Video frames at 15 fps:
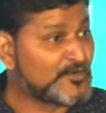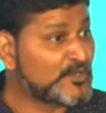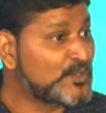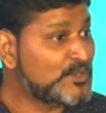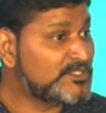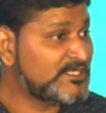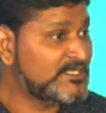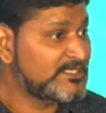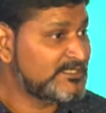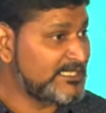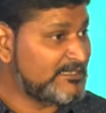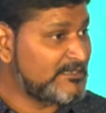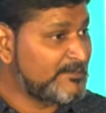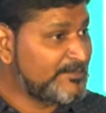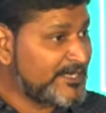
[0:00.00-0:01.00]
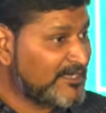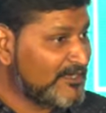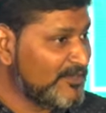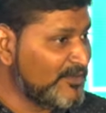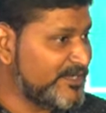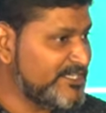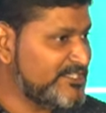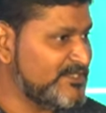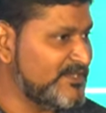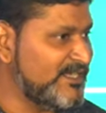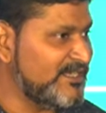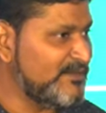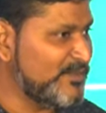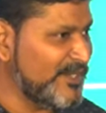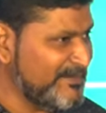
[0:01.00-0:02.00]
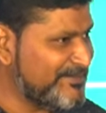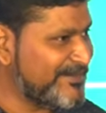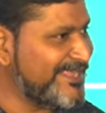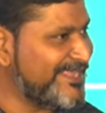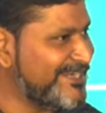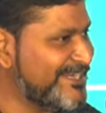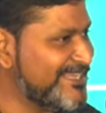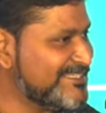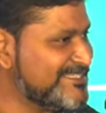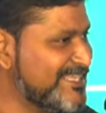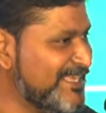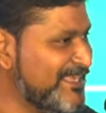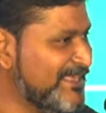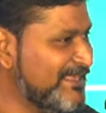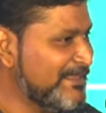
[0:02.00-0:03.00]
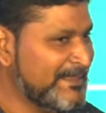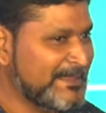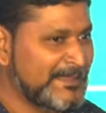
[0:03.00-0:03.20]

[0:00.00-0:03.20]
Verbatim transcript: A fruit that will bring glory to God. What a prayer it is. Huh?